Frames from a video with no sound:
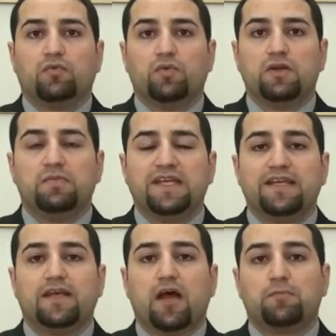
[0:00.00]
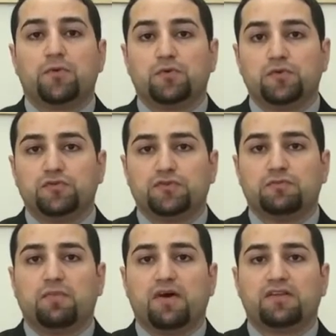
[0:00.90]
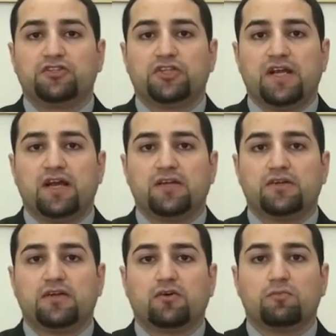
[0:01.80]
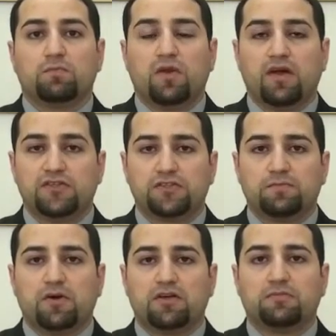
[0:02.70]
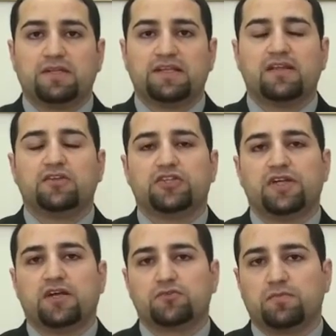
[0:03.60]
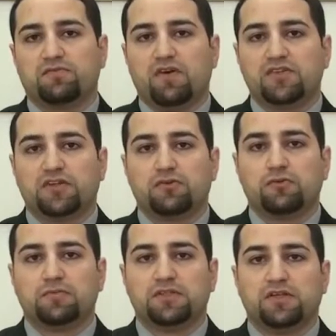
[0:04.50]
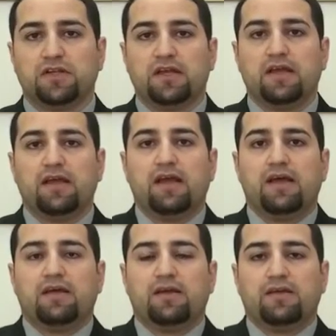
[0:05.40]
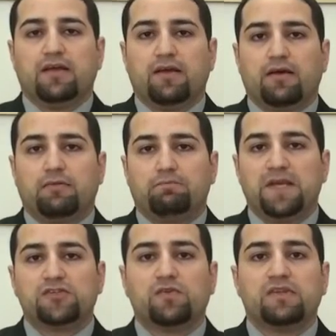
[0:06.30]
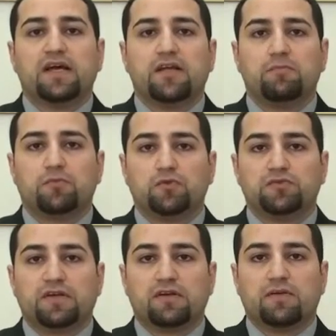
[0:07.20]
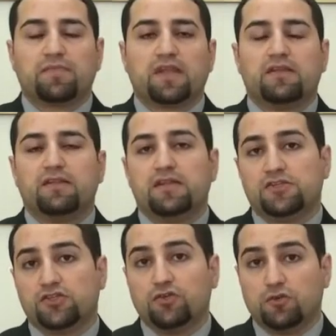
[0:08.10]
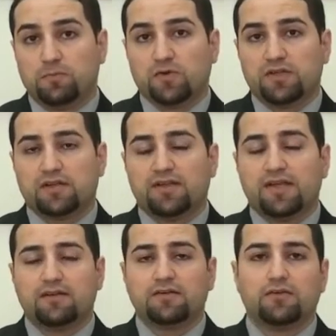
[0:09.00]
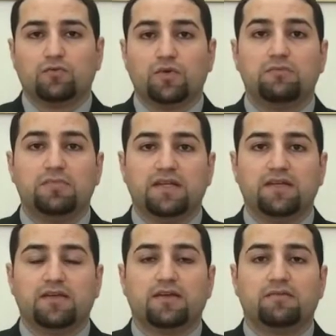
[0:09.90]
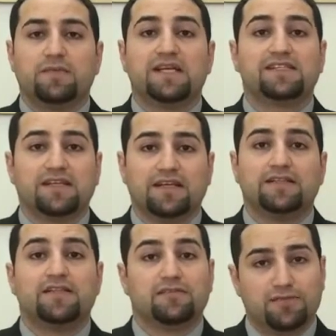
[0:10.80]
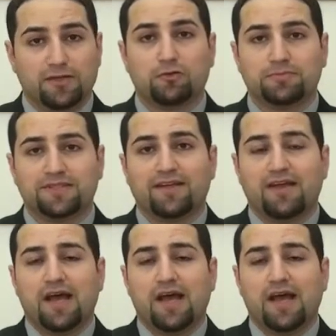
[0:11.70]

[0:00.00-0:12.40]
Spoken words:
will be approved by the Sharia Compliance Department and the Sharia Supervisory Committee. Based on that approval, this new product then will be basically developed